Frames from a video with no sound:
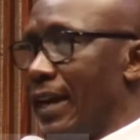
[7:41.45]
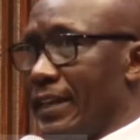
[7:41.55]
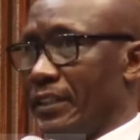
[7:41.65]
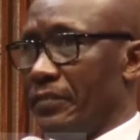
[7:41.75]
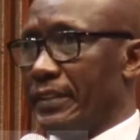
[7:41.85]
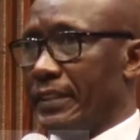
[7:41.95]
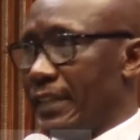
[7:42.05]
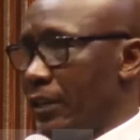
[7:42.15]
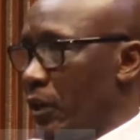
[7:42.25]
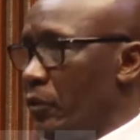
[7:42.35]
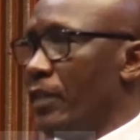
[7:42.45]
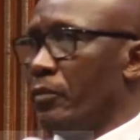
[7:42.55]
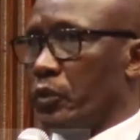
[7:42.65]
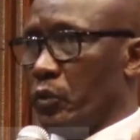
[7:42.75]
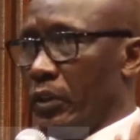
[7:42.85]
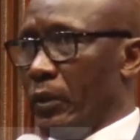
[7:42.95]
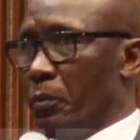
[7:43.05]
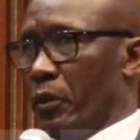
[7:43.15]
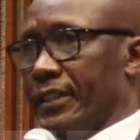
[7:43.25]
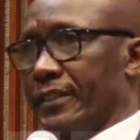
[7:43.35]
activities and you are not able to do new
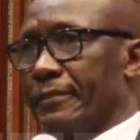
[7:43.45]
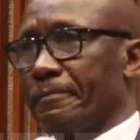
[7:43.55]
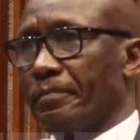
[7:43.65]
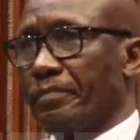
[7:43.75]
projects,